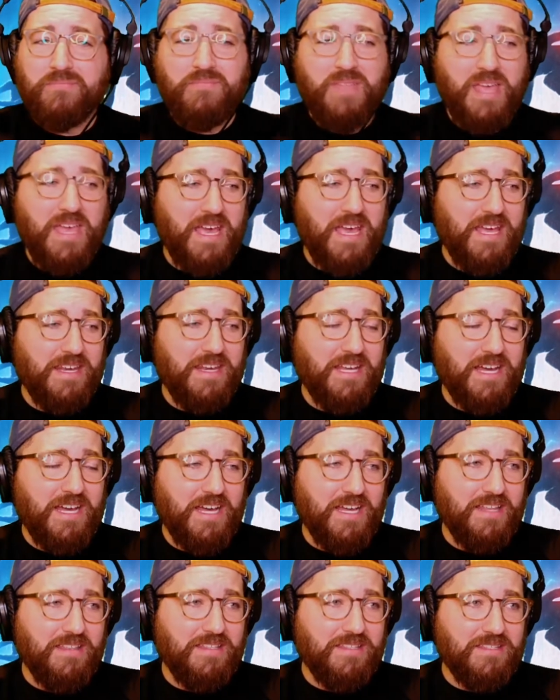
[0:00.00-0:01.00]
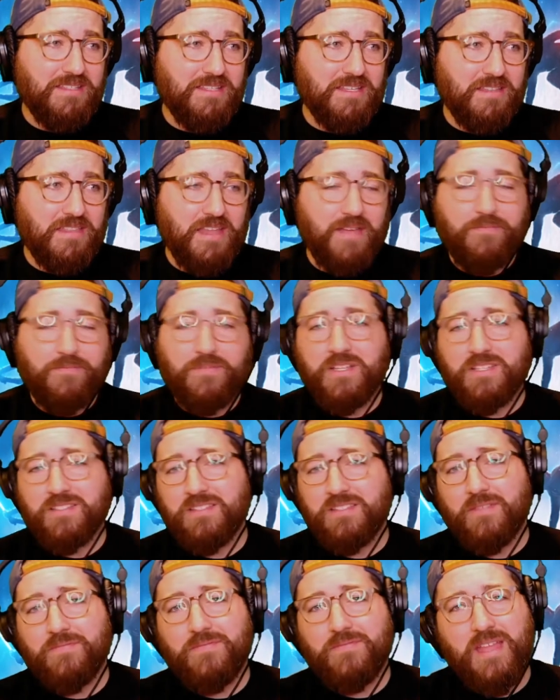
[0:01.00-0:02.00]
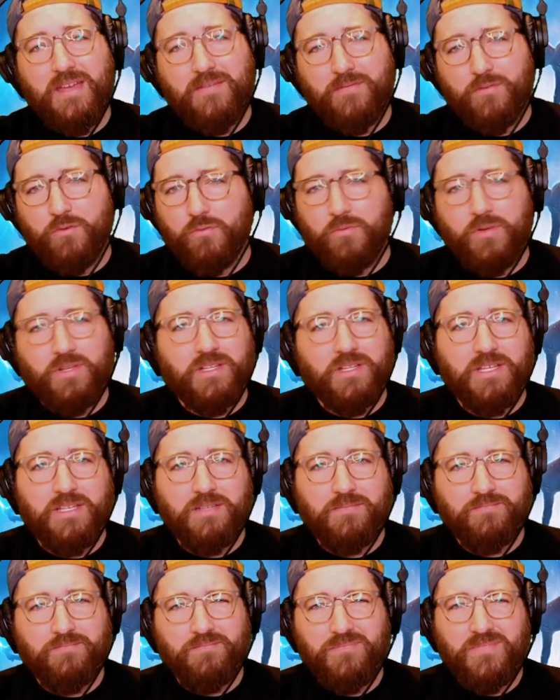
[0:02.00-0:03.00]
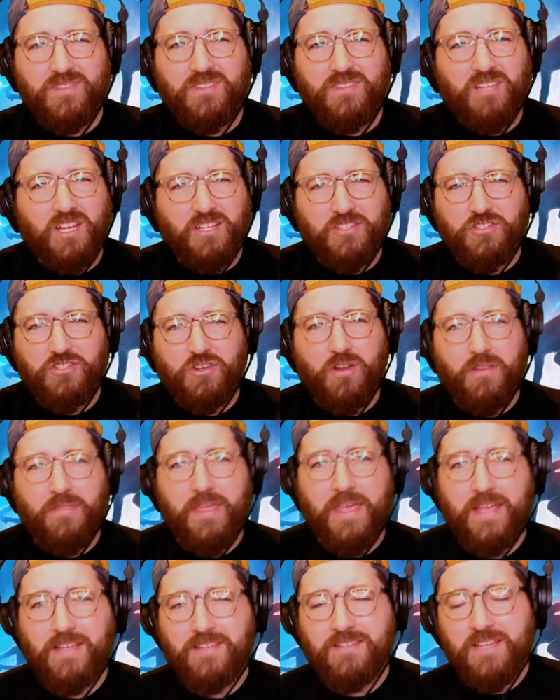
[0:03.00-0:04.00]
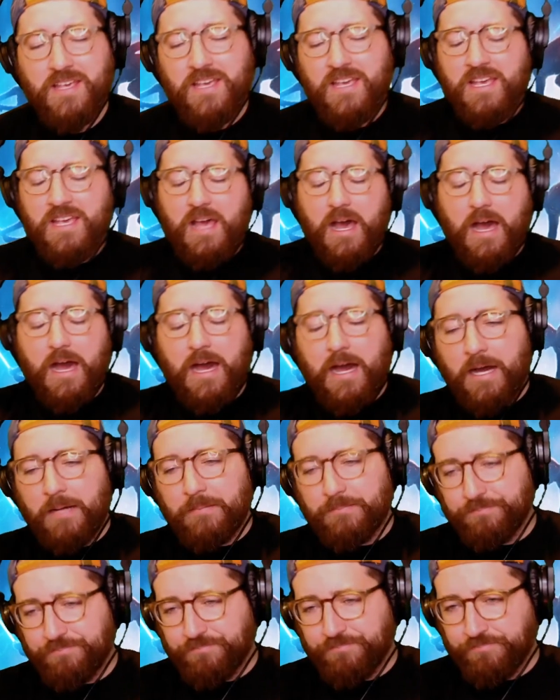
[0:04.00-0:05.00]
and the Netflix stuff never really touched on things. And